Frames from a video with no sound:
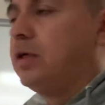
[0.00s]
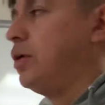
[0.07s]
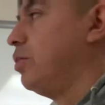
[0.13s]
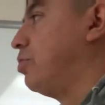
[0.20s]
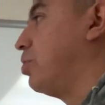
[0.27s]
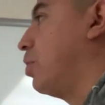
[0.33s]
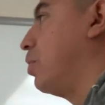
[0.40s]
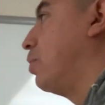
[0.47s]

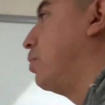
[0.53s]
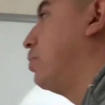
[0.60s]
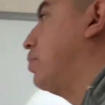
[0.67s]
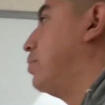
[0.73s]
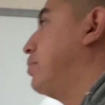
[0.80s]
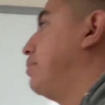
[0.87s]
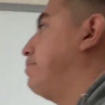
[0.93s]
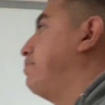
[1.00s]
So,
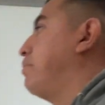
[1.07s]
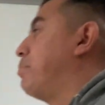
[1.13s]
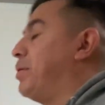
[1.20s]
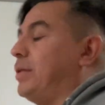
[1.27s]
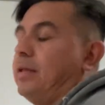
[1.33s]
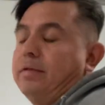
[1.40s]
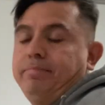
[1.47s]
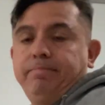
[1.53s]

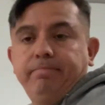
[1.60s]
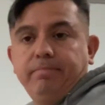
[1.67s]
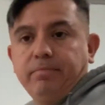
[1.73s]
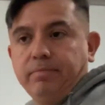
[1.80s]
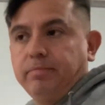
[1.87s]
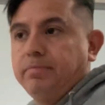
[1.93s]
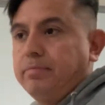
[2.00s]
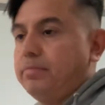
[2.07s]
but
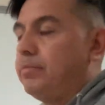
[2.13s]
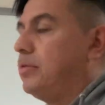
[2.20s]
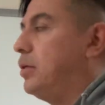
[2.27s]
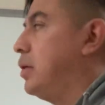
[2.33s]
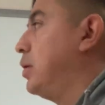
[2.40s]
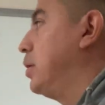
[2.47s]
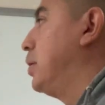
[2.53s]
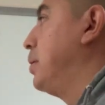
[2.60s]

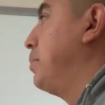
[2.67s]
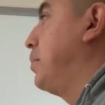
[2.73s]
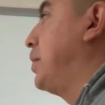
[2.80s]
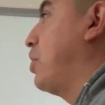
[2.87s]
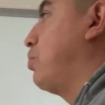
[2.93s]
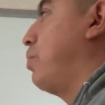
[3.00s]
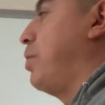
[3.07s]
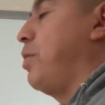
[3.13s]

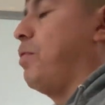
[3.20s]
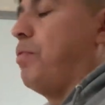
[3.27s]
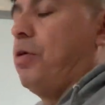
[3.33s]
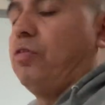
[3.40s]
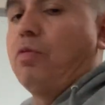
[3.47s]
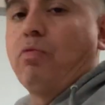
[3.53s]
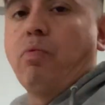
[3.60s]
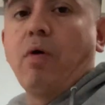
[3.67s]
that's one of the
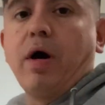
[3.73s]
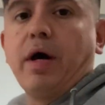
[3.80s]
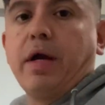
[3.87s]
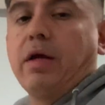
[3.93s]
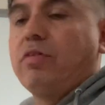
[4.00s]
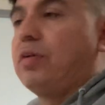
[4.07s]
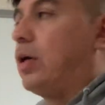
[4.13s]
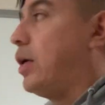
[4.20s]
reasons why
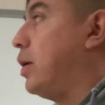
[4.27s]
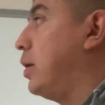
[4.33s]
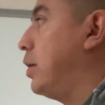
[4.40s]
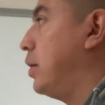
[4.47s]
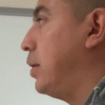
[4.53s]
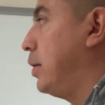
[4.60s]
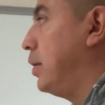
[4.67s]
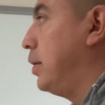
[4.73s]

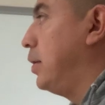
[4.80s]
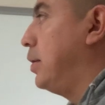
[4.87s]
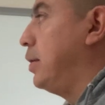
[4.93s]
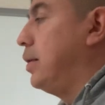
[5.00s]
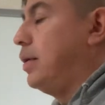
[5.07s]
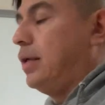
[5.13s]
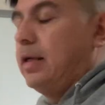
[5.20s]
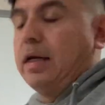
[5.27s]

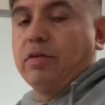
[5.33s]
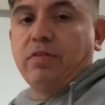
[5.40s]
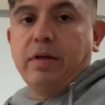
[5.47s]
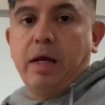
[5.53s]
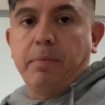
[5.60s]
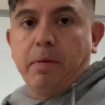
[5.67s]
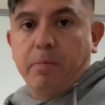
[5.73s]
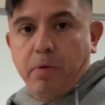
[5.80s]
it's
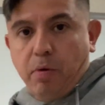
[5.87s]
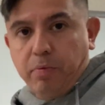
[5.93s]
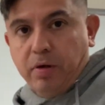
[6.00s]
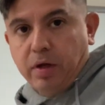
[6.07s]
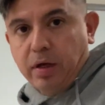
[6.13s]
named the moon.